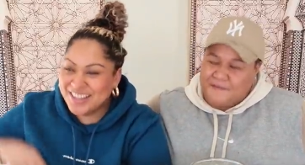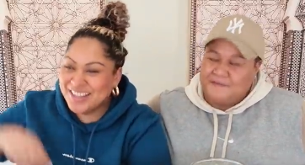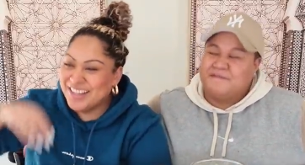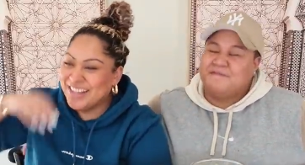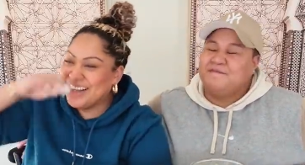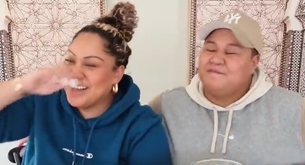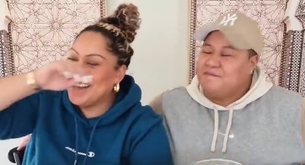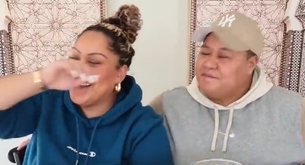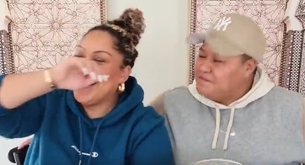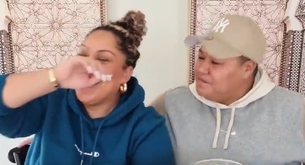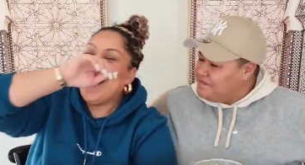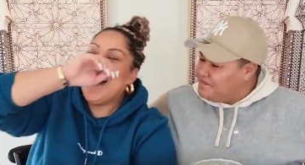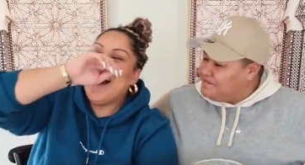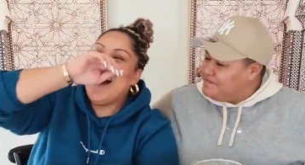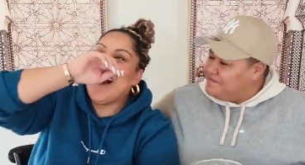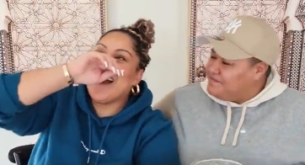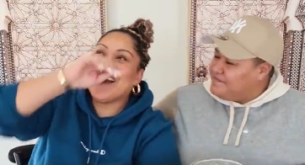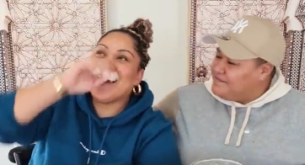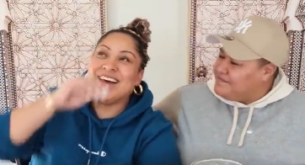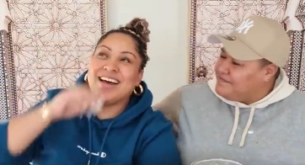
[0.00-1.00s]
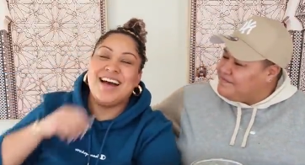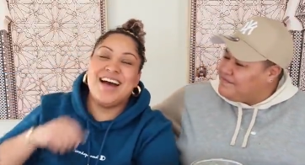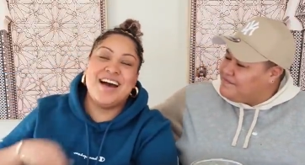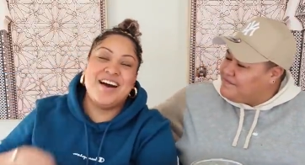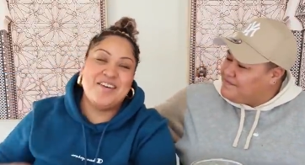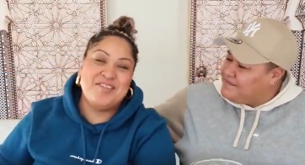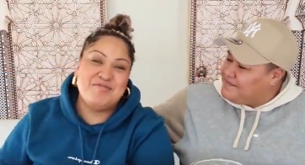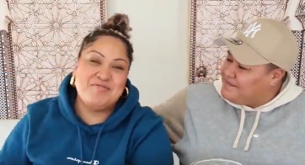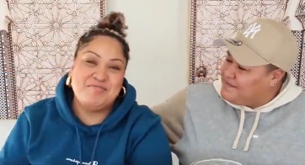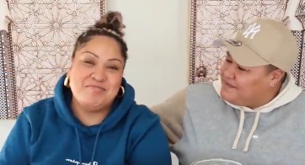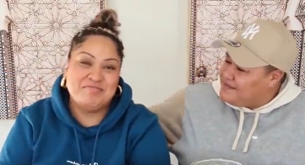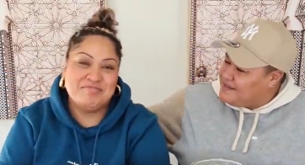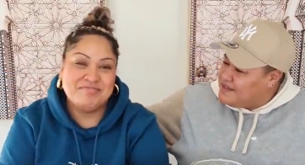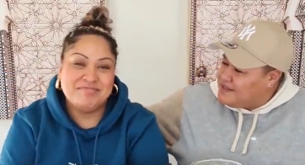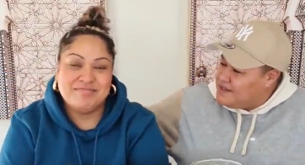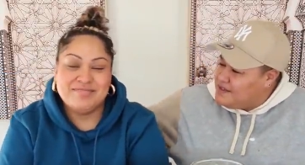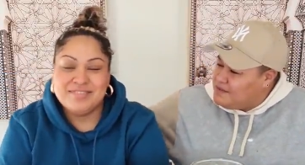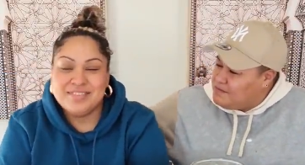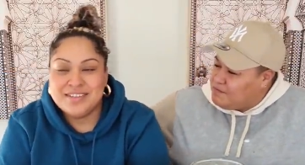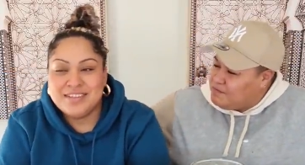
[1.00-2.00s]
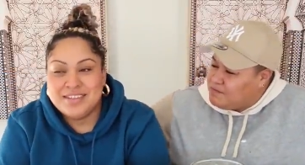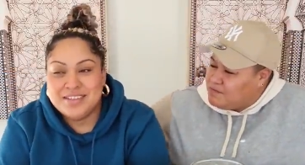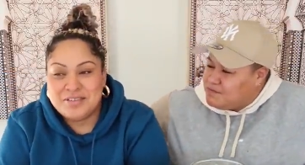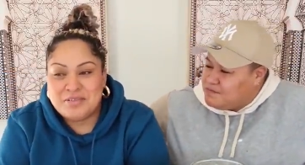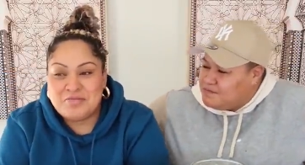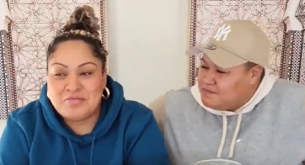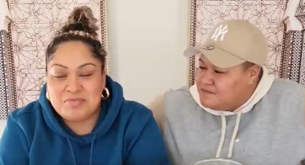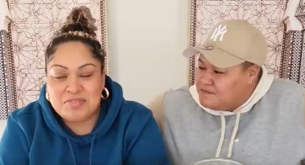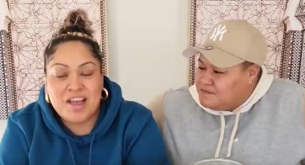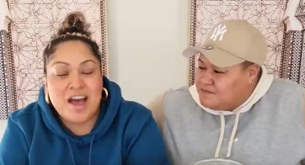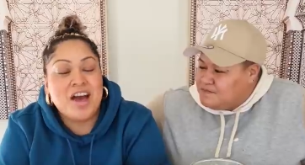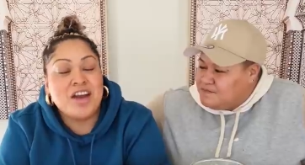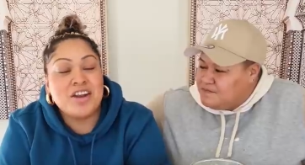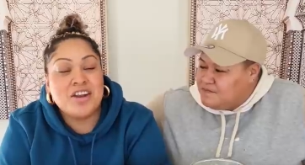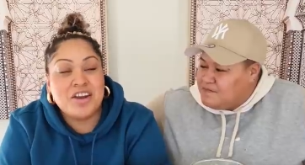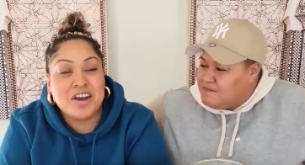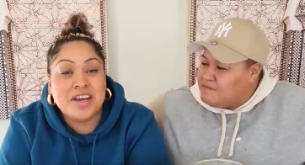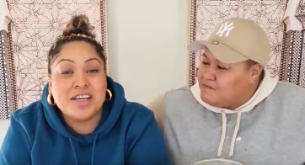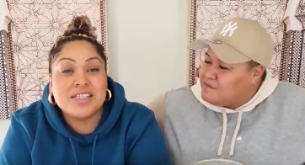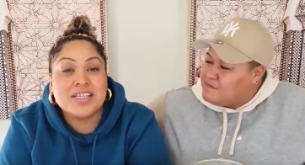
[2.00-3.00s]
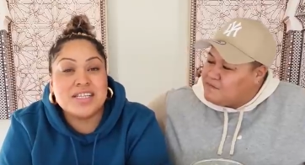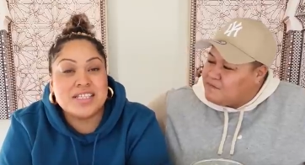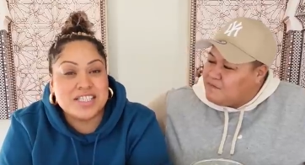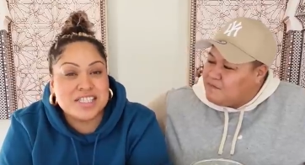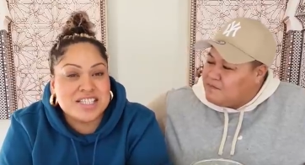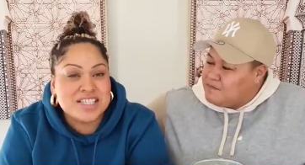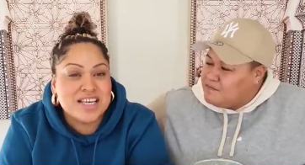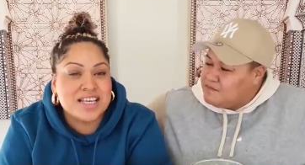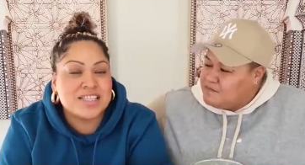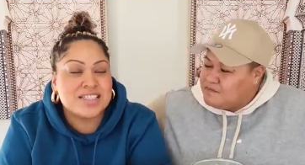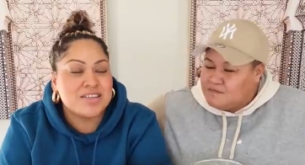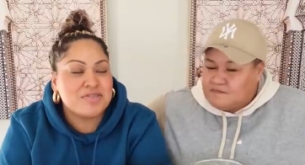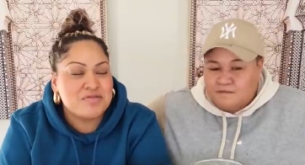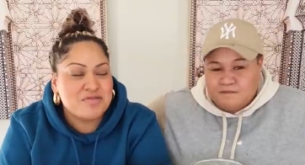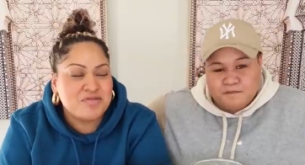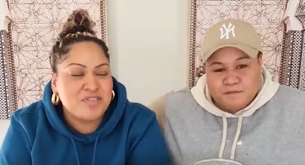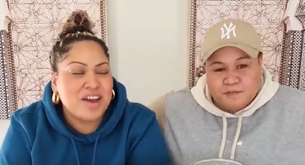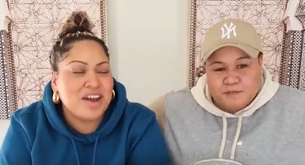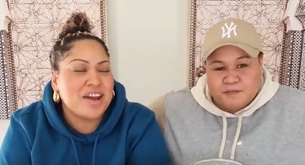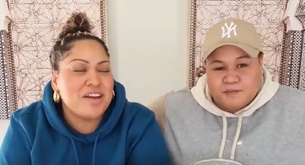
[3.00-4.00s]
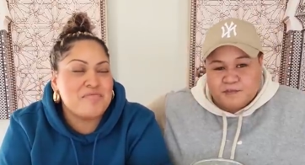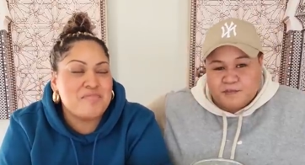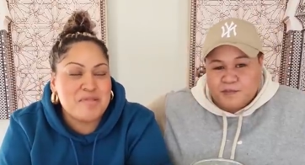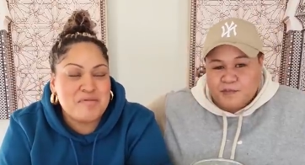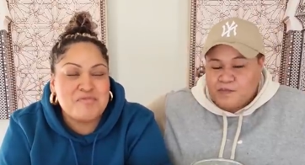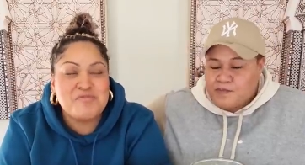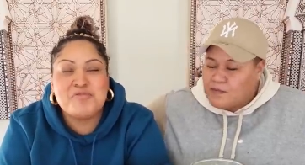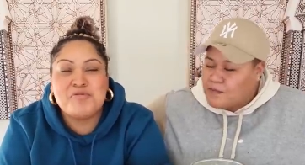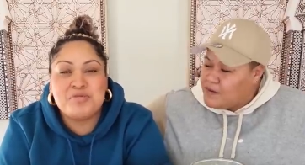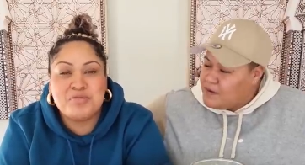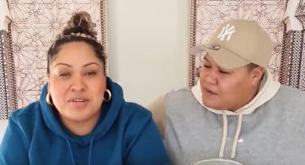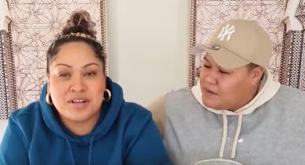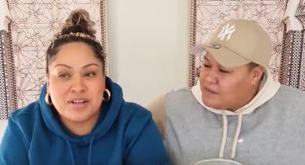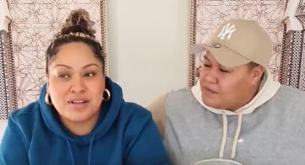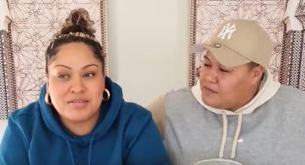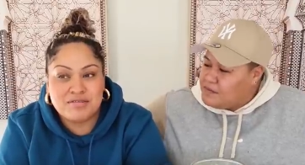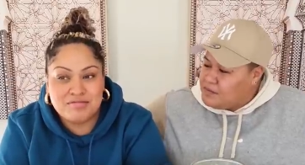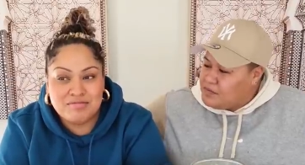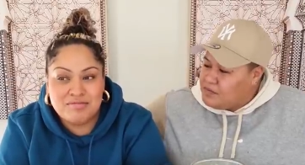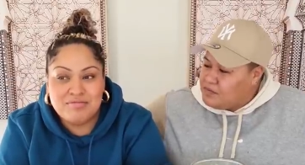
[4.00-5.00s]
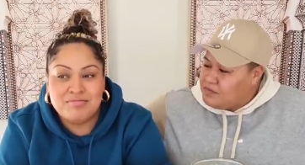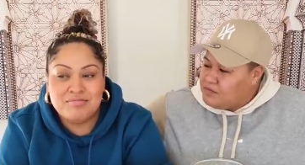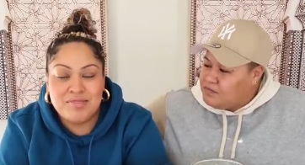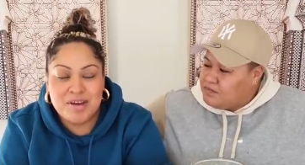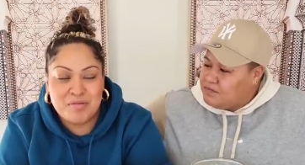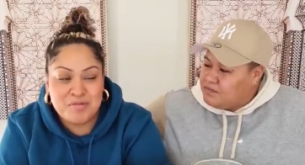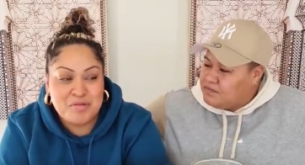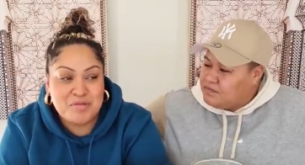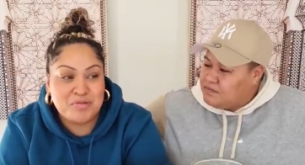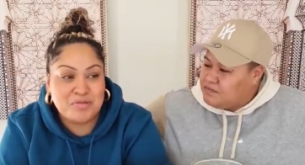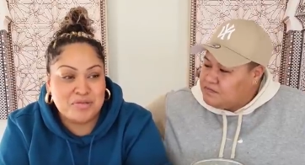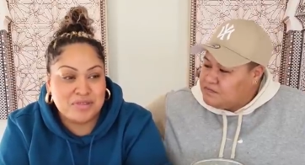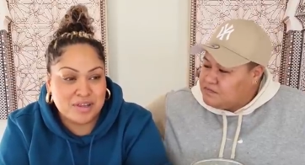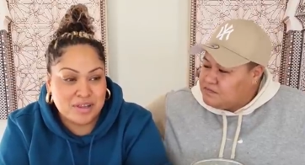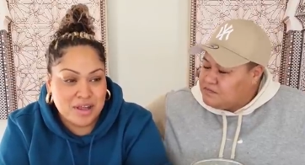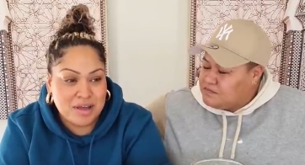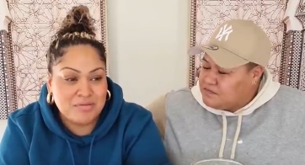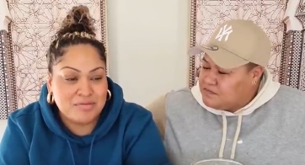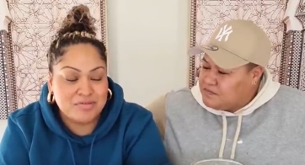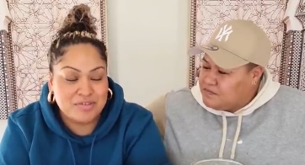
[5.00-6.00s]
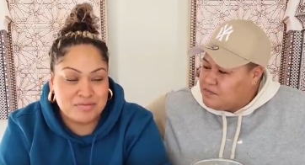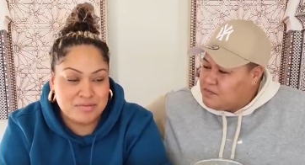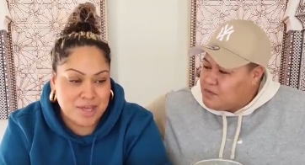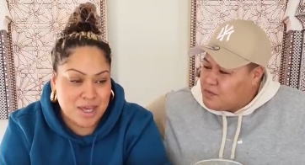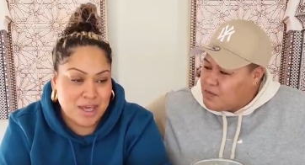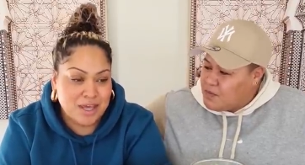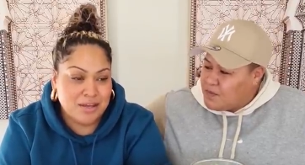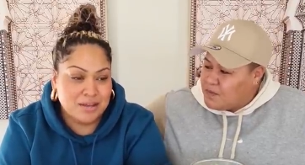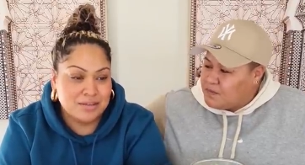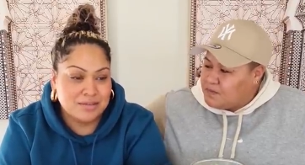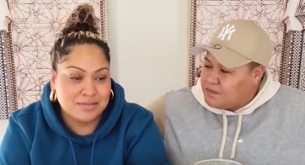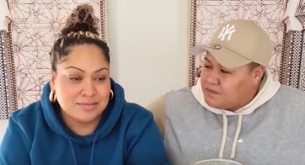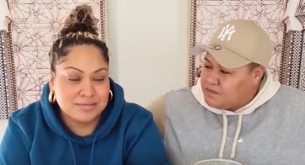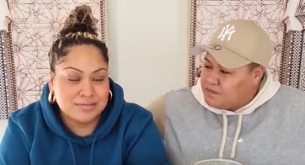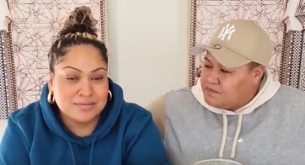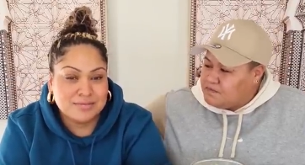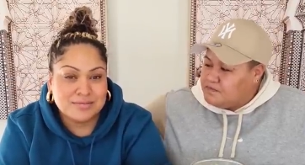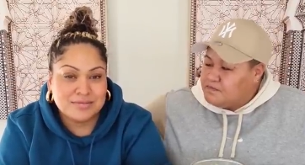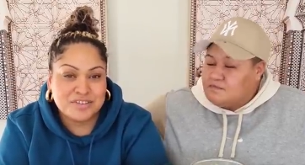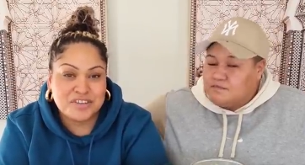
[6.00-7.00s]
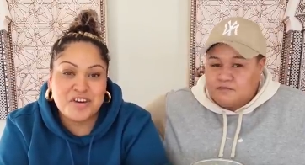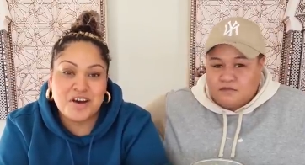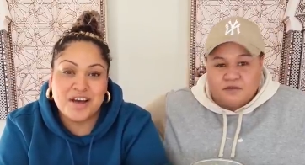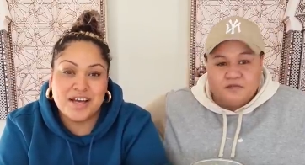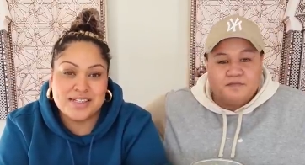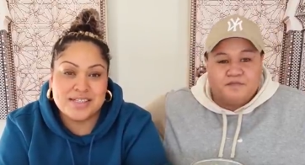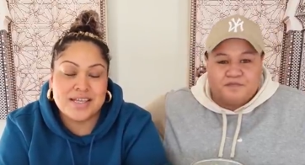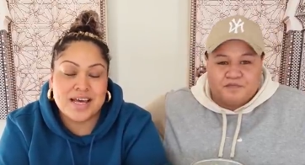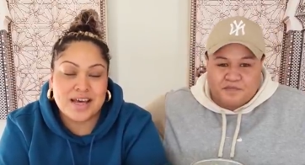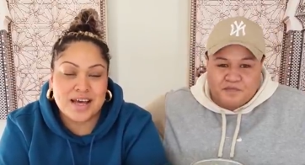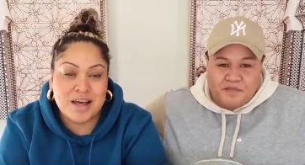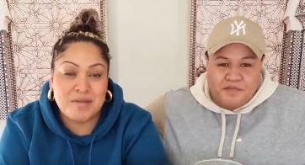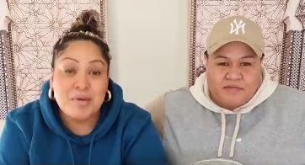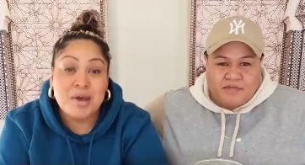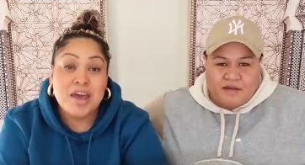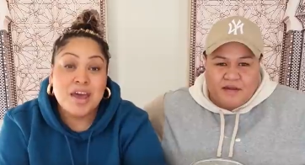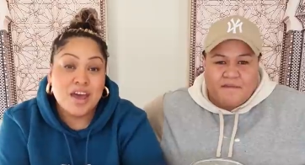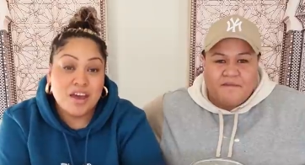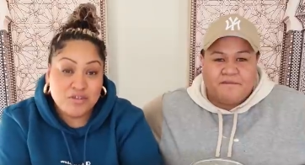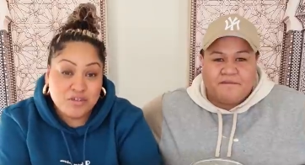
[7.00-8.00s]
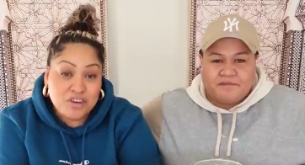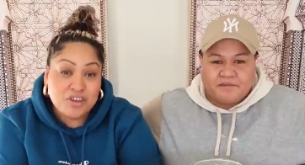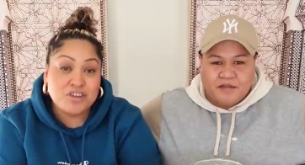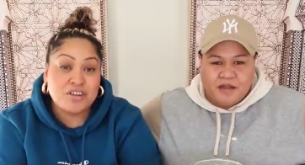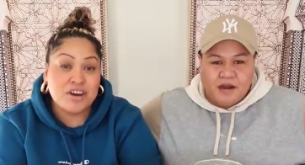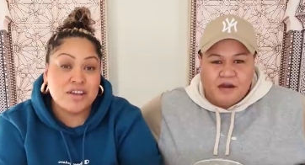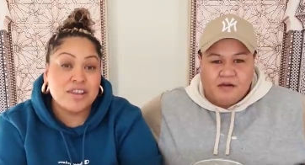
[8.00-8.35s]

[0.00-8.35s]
Speaker 1: mm. Okay, um, I don't know. It's just, it's a very memorable, memorable club for me. Going to that club. If you